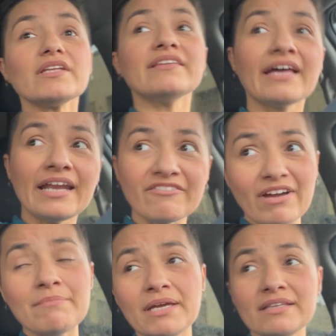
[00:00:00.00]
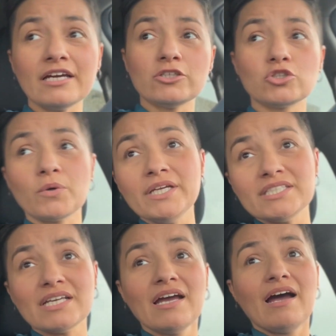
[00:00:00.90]
that if I made that
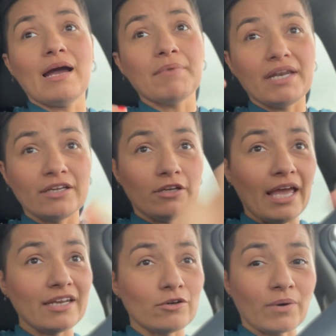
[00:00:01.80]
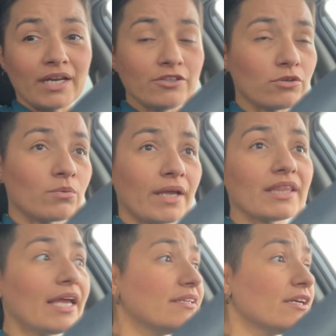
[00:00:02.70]
choice, I'm headed right into a red
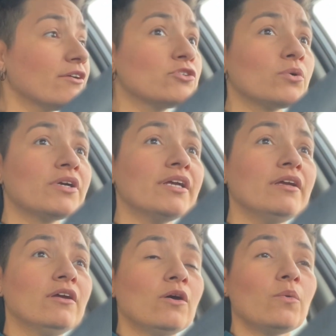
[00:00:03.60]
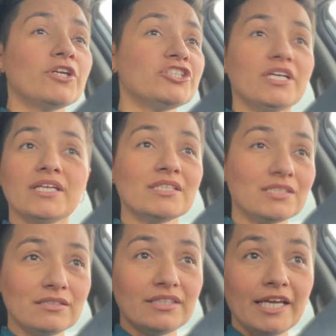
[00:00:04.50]
light territory, which is
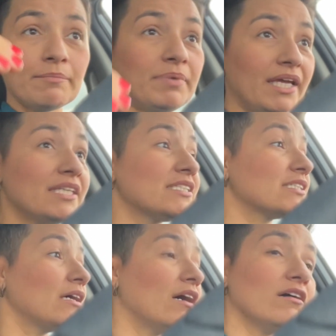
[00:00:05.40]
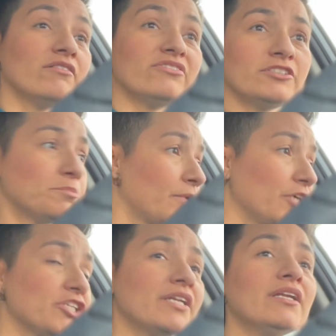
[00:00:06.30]
the abyss of
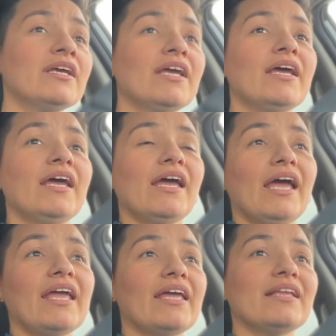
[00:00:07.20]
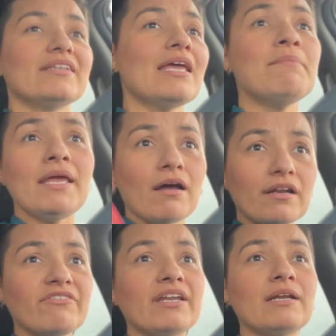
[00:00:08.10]
depression. And it may not
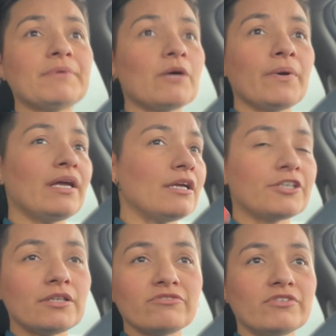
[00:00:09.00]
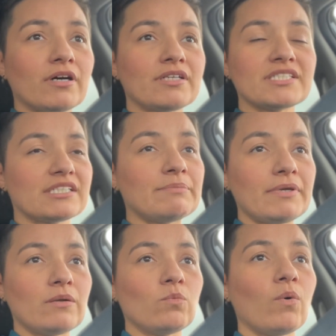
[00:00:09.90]
have ended up that way. I could have gone to sleep
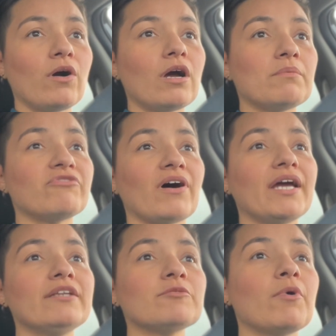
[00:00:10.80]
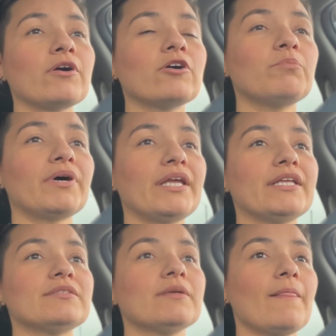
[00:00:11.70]
and woke up fine tomorrow, but
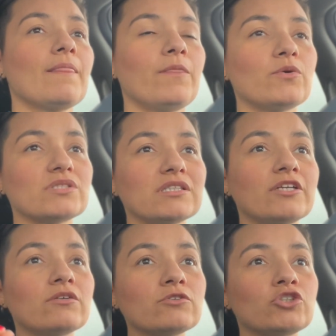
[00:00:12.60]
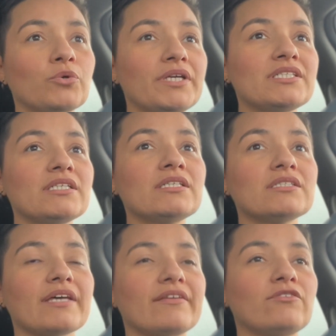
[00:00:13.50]
it's those little
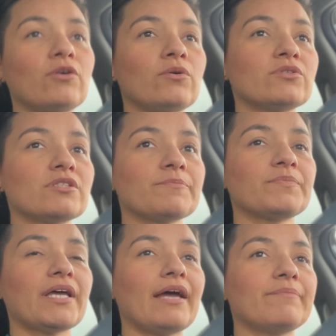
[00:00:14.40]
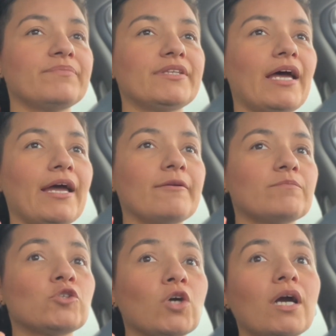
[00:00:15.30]
choices, like those, that
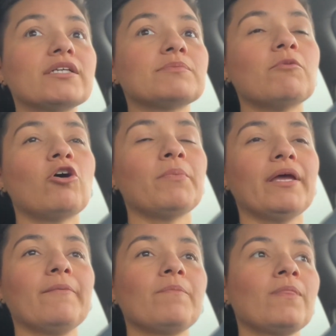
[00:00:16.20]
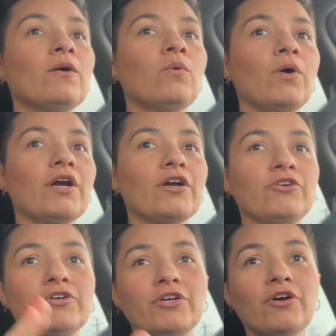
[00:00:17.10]
crux moment where
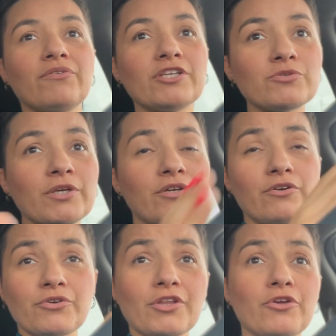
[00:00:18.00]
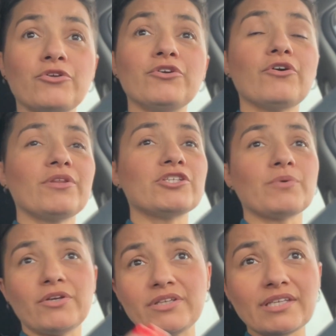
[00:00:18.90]
you can go this way,
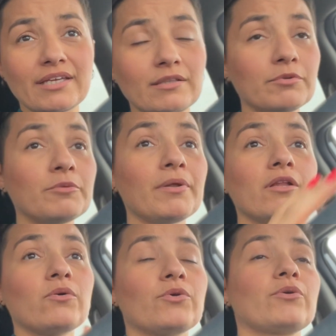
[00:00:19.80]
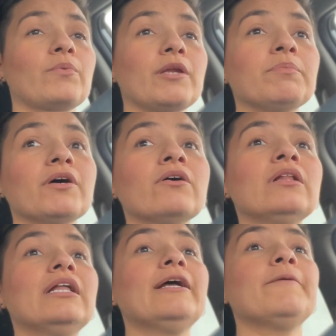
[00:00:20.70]
you can take the blue pill or the red pill,
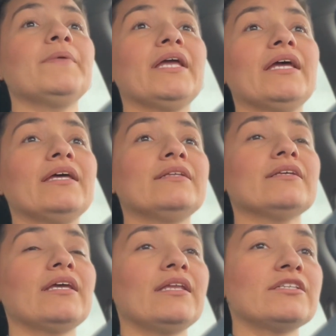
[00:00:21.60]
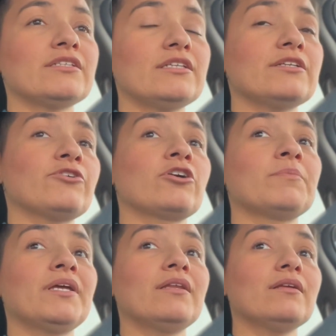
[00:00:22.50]
and it is going to
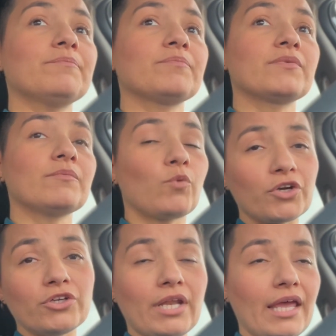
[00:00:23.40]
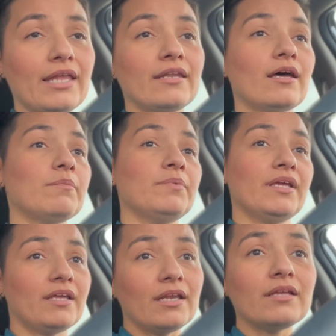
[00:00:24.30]
determine where you're going to end up.
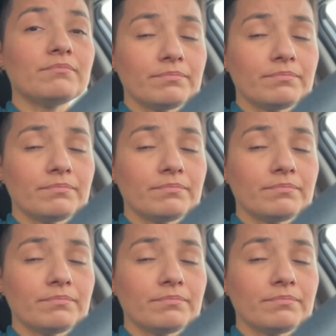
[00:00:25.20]
And it